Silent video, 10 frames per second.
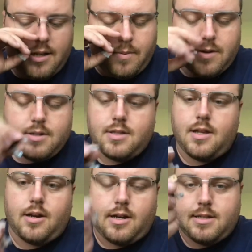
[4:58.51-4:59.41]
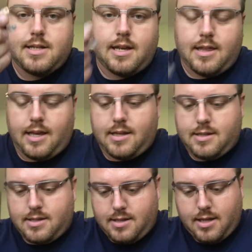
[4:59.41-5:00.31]
clippers, they're gonna sell
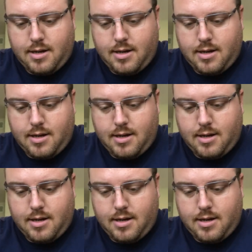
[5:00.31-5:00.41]
these.